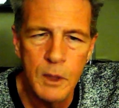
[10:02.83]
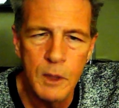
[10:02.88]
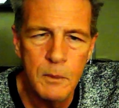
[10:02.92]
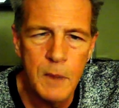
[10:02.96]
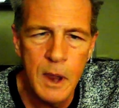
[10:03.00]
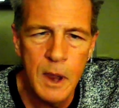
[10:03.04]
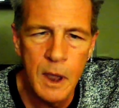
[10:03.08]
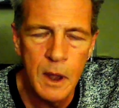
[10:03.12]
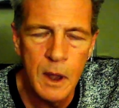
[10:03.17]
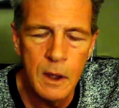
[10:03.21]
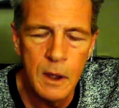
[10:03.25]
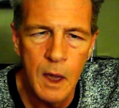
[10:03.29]

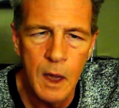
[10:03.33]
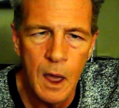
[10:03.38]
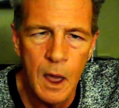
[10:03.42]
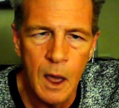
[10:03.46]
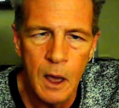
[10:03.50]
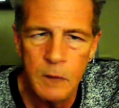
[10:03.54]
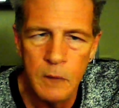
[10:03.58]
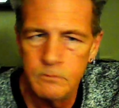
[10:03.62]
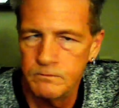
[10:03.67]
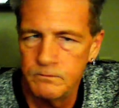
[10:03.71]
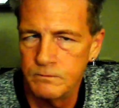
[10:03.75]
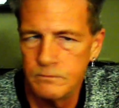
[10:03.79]
in
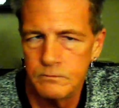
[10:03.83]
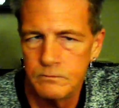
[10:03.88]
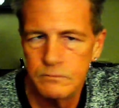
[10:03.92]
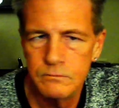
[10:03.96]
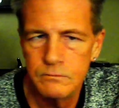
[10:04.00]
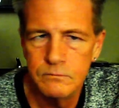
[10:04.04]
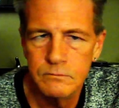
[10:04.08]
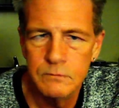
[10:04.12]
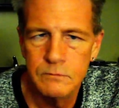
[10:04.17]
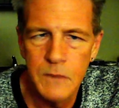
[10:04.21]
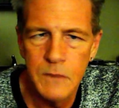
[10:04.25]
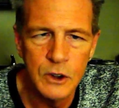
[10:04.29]
a
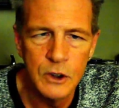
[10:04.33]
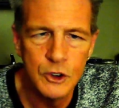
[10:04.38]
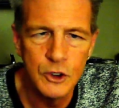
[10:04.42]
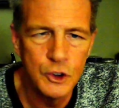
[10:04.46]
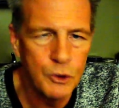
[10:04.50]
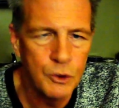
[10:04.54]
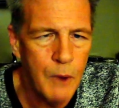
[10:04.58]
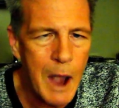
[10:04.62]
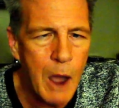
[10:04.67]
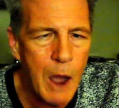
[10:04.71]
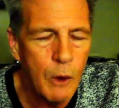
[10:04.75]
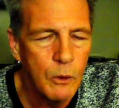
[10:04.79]

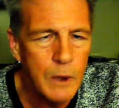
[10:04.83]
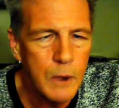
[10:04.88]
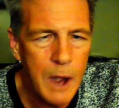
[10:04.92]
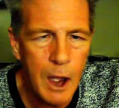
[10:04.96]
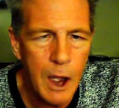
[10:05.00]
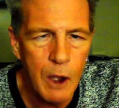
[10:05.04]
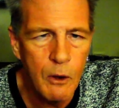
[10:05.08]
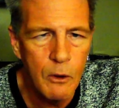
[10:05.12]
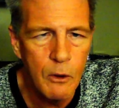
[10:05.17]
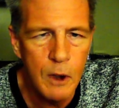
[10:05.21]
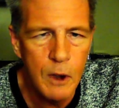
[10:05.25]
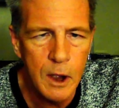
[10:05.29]
drought
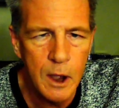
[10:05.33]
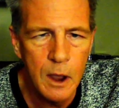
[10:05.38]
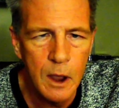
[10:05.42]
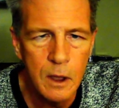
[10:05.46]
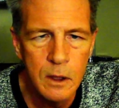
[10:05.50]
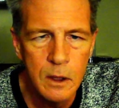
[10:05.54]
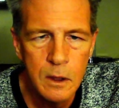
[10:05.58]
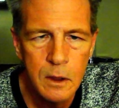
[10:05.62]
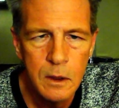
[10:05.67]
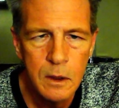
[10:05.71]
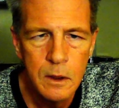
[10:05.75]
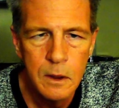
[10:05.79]
area,
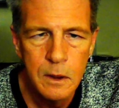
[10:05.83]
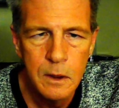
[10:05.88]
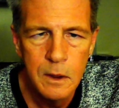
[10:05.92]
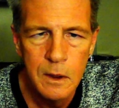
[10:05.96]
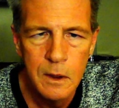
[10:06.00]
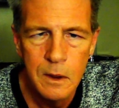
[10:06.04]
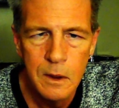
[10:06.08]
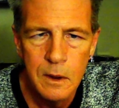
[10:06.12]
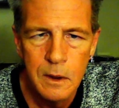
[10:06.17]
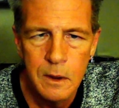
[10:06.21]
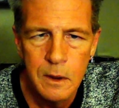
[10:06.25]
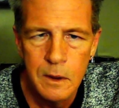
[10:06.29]

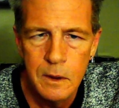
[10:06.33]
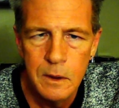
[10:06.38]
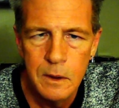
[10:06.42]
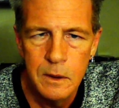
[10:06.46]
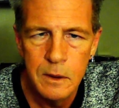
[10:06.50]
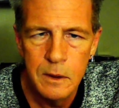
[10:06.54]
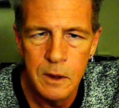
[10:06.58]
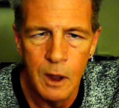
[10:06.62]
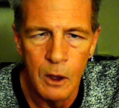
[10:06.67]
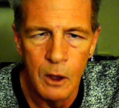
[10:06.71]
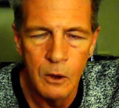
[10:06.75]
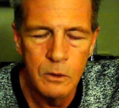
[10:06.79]

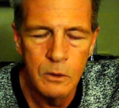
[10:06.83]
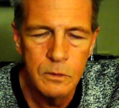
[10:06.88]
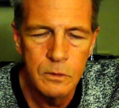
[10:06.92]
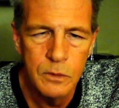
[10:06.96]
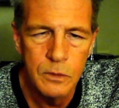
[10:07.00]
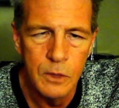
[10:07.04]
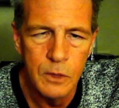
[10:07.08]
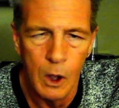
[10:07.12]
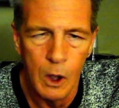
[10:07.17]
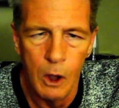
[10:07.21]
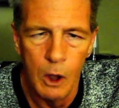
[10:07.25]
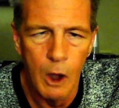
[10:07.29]
you know,
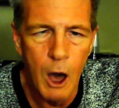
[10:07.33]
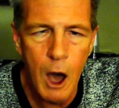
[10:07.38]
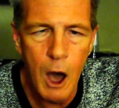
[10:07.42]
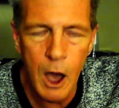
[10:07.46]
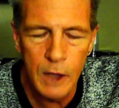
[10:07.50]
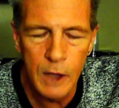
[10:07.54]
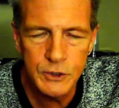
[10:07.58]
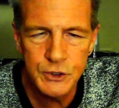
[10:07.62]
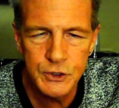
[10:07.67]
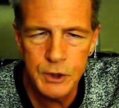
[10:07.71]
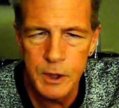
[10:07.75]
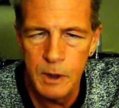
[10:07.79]
the
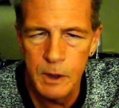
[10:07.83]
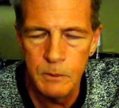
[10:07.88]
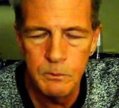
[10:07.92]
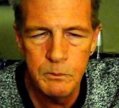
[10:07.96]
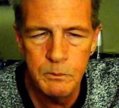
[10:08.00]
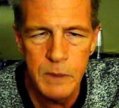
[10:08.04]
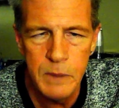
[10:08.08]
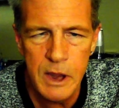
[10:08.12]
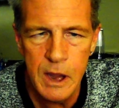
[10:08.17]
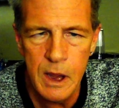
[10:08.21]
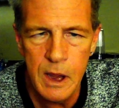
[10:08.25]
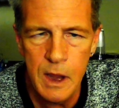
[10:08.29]
loss can
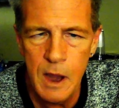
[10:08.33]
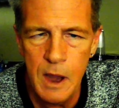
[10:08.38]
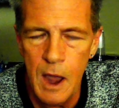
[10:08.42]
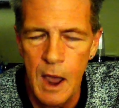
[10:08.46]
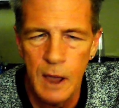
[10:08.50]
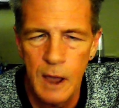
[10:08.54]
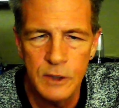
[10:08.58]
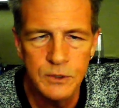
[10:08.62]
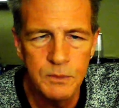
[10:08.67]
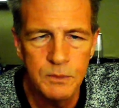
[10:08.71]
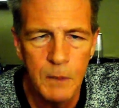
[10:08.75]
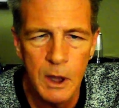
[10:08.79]
be
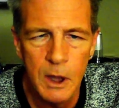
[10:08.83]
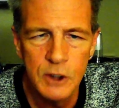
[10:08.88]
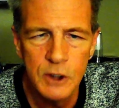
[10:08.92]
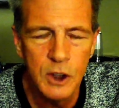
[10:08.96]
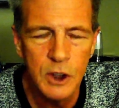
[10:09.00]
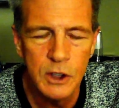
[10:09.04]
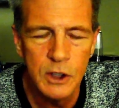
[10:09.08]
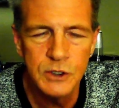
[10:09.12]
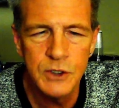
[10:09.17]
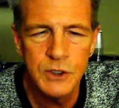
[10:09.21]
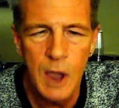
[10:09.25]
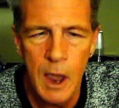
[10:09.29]
as much
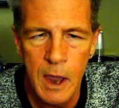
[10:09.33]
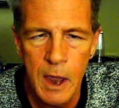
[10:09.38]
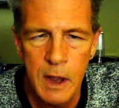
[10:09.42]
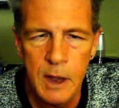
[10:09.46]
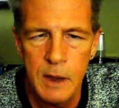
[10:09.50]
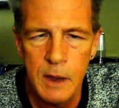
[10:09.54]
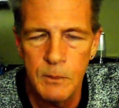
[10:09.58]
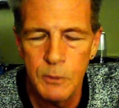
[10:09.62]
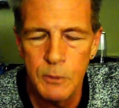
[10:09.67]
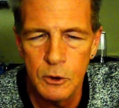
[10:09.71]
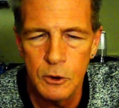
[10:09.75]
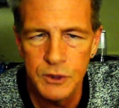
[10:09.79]
as
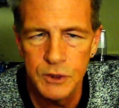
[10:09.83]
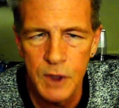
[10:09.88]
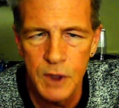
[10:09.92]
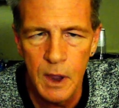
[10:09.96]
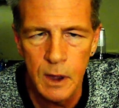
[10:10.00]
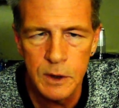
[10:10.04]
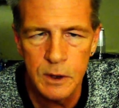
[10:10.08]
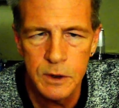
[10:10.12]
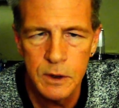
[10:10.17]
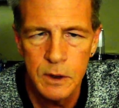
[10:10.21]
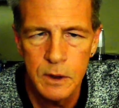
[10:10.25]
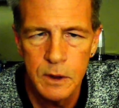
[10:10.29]

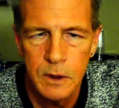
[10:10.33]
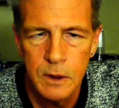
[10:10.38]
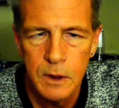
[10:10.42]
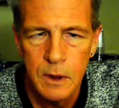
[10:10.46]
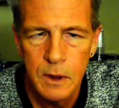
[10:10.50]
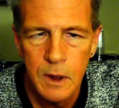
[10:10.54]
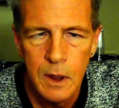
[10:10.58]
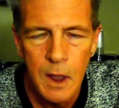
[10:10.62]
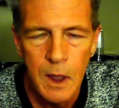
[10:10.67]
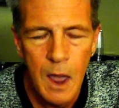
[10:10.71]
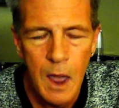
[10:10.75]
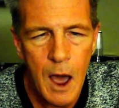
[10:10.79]
80%.
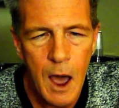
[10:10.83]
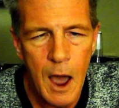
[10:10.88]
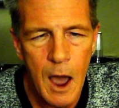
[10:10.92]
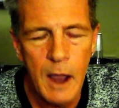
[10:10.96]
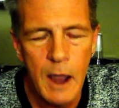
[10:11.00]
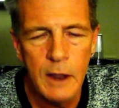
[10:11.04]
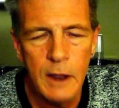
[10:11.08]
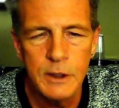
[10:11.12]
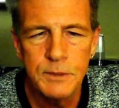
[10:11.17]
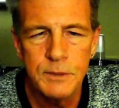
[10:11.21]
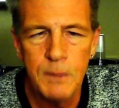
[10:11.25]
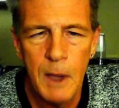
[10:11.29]
I
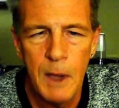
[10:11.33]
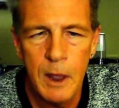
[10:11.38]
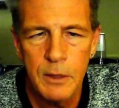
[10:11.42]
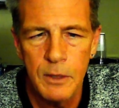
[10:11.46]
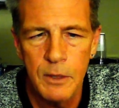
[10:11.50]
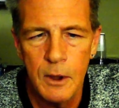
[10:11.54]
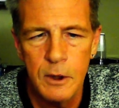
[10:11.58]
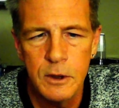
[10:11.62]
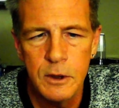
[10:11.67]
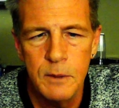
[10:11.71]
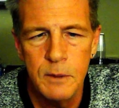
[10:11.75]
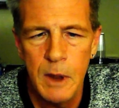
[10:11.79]
expect
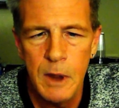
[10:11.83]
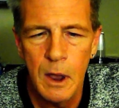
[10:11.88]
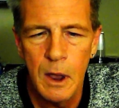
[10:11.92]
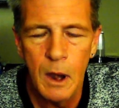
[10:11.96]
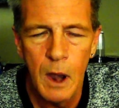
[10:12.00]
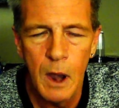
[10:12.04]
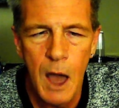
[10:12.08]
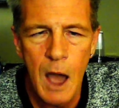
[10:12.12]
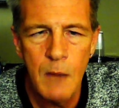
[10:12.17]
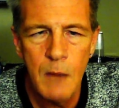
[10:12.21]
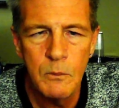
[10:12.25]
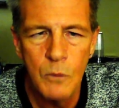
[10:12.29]
there to be a
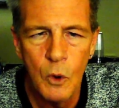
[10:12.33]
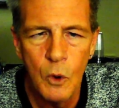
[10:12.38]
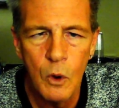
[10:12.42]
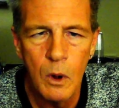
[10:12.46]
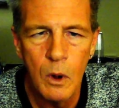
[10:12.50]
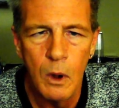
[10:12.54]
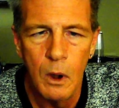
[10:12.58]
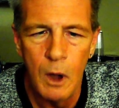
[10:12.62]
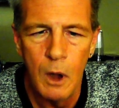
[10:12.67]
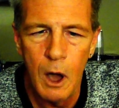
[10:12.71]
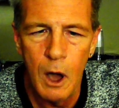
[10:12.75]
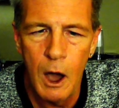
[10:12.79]
lot more
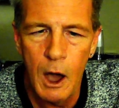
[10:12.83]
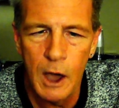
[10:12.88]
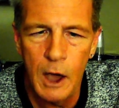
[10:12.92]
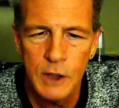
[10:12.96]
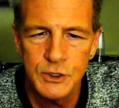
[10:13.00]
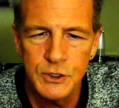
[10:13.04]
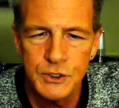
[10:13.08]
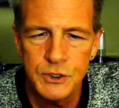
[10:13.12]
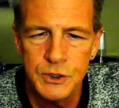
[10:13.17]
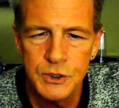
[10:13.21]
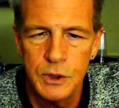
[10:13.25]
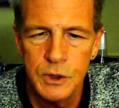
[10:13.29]
loss